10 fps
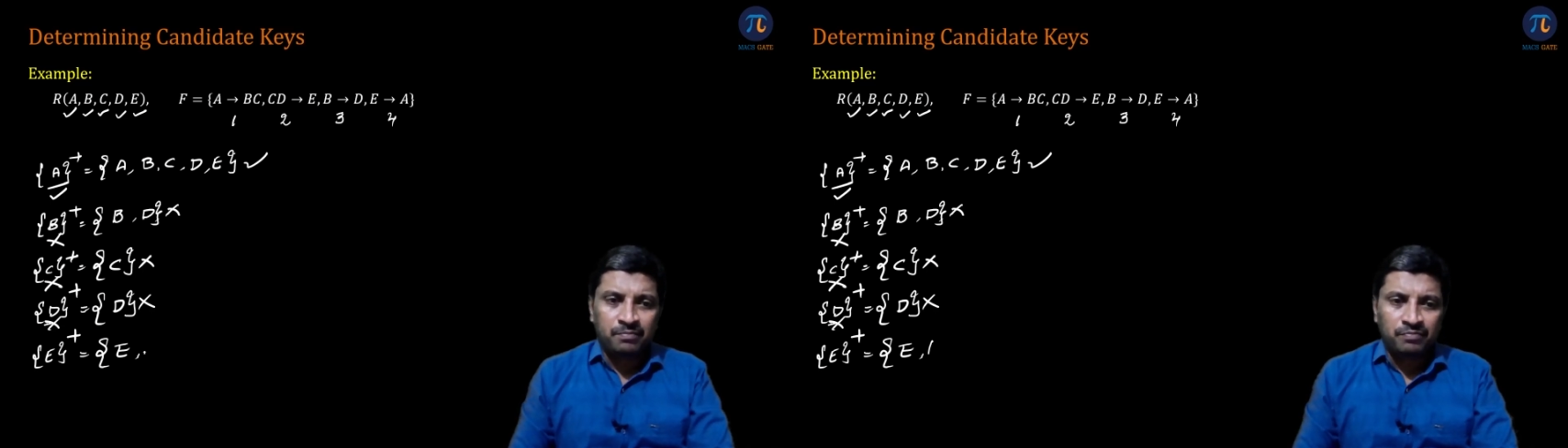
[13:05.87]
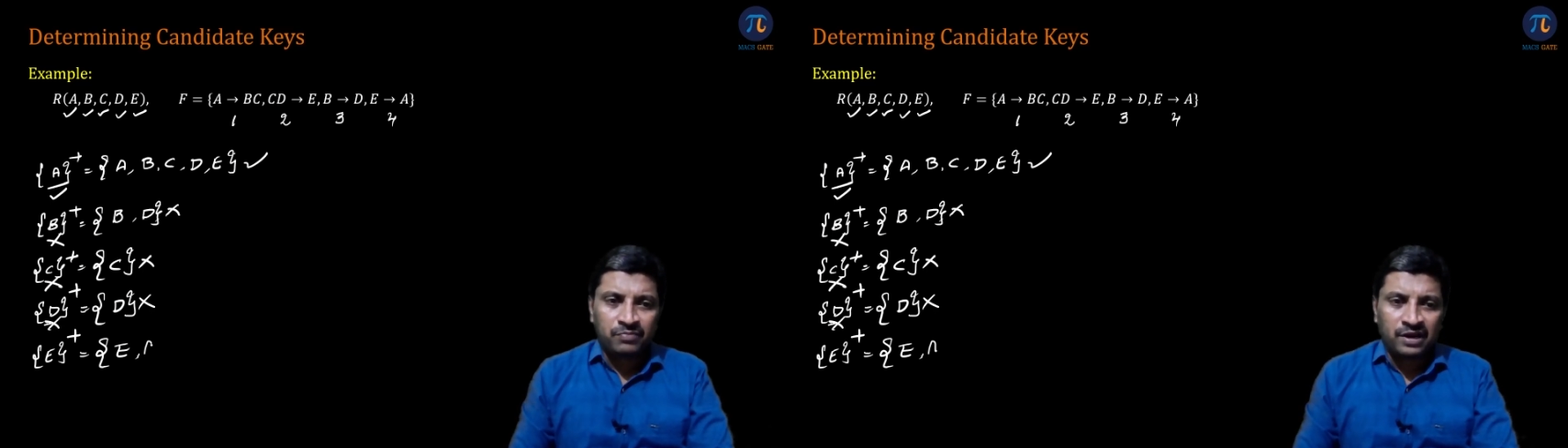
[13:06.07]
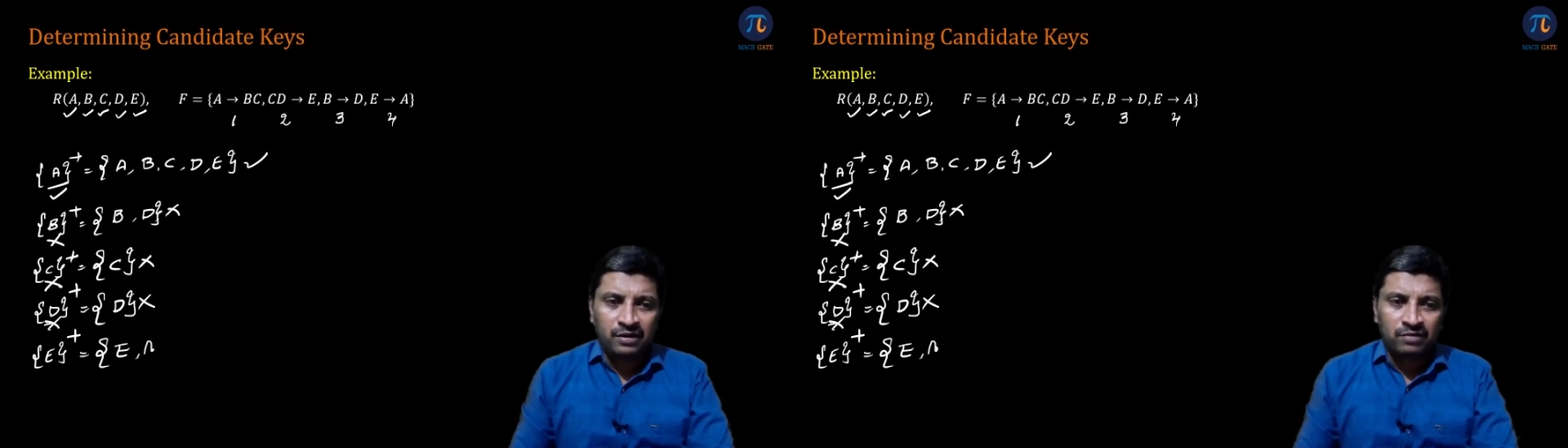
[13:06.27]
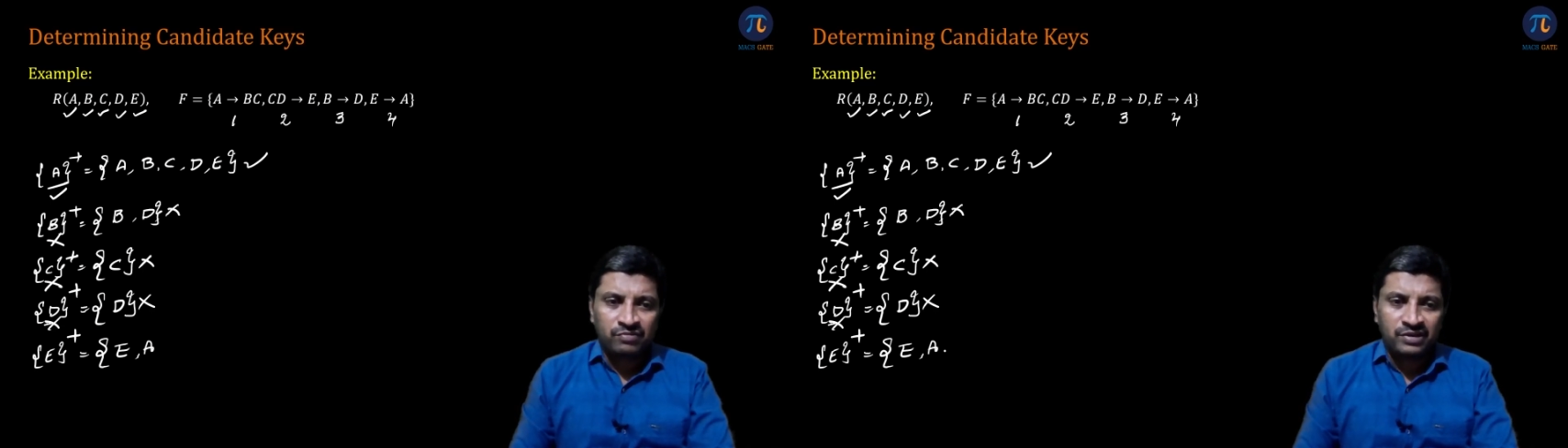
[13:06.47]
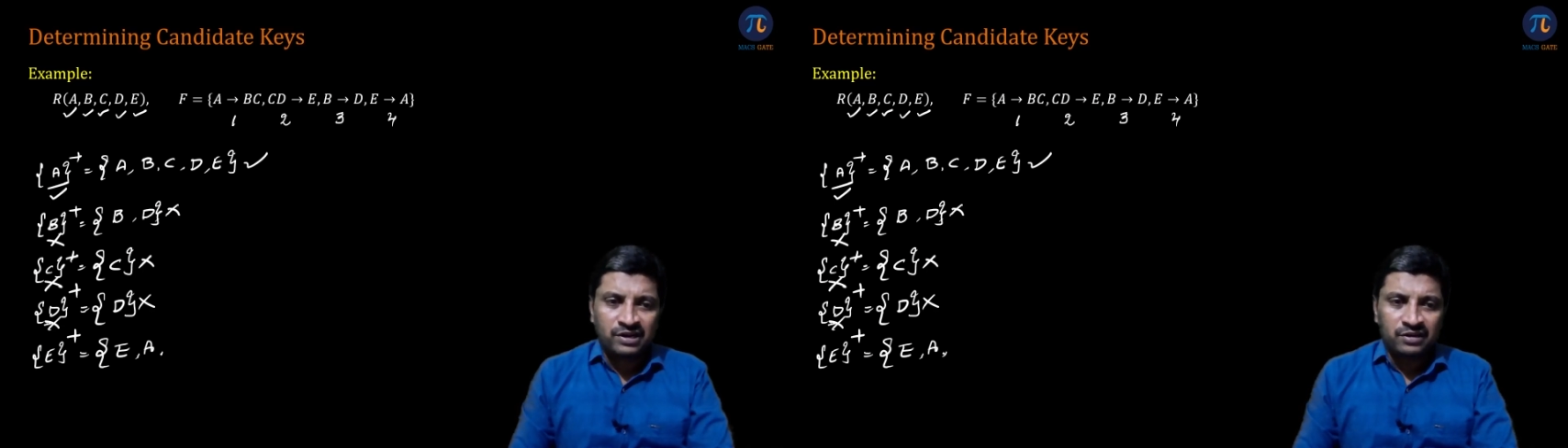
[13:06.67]
and we
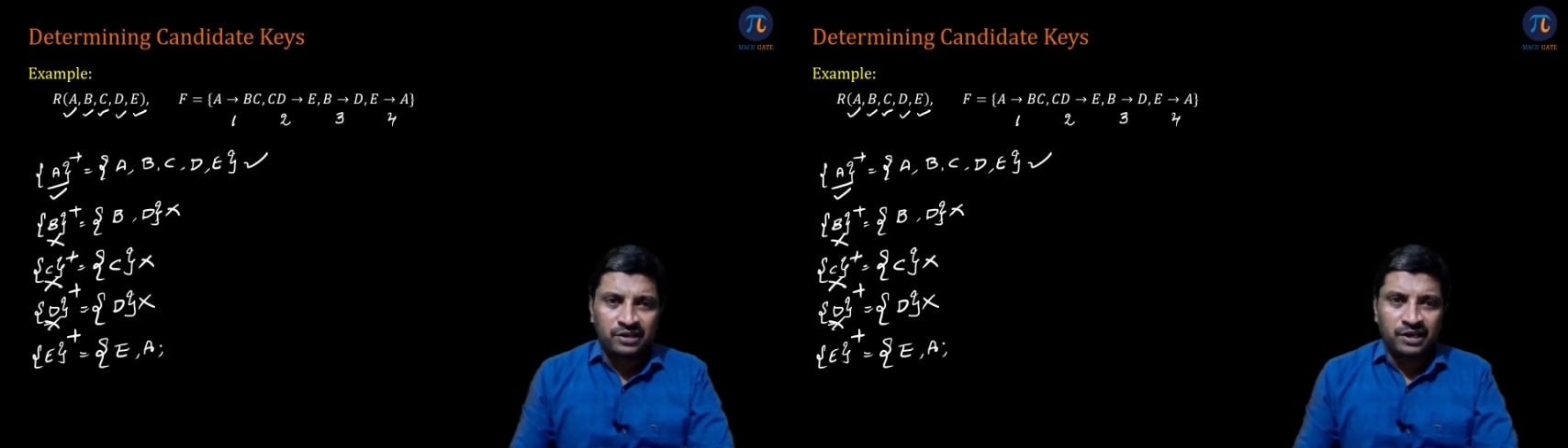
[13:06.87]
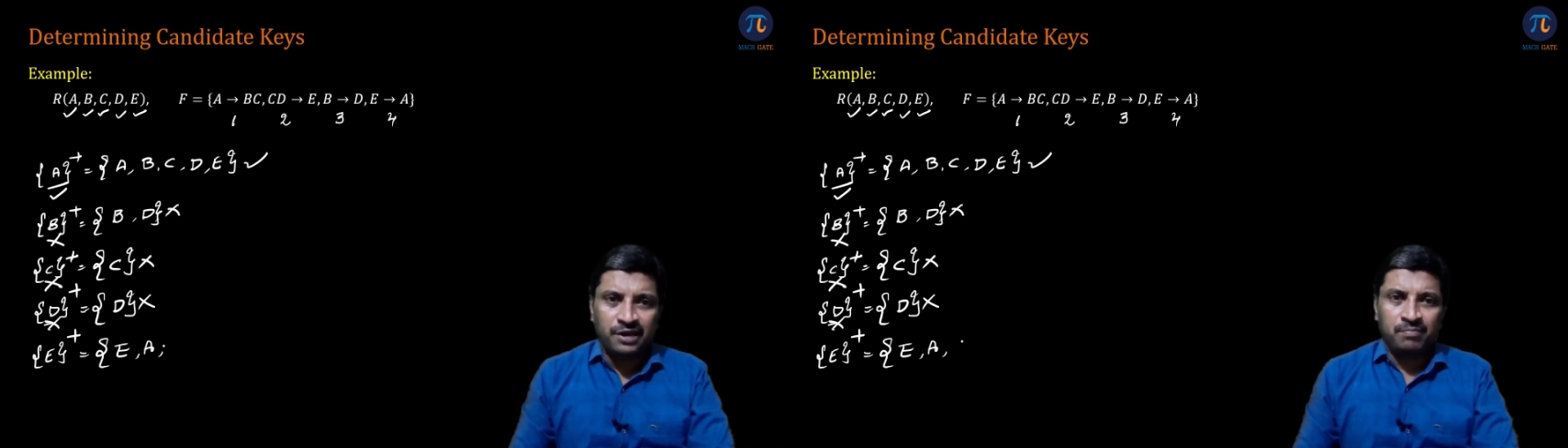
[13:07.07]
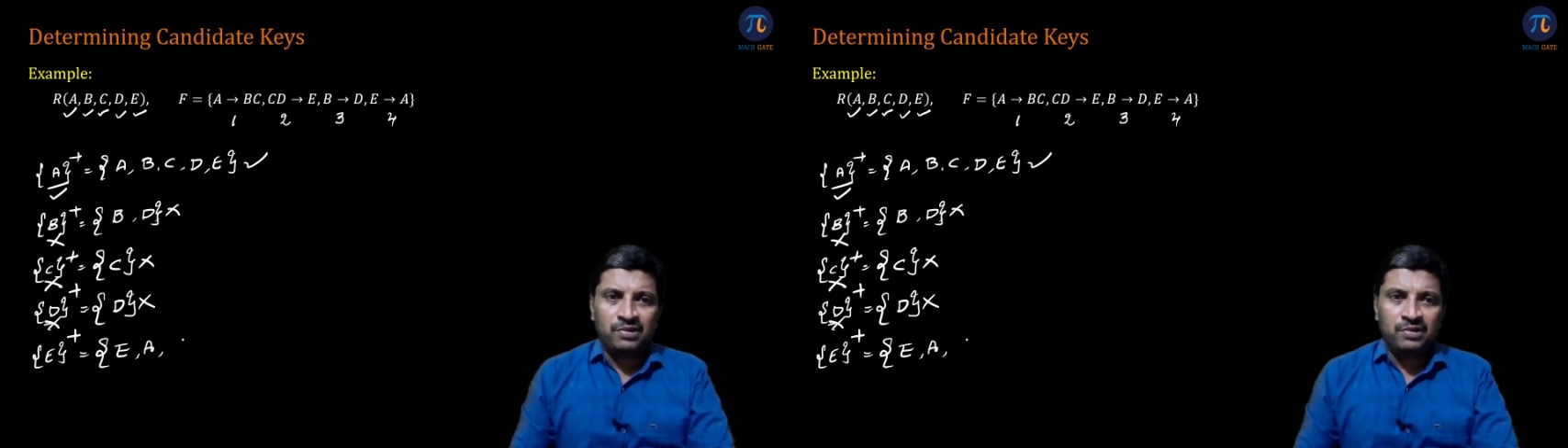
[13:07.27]
get A.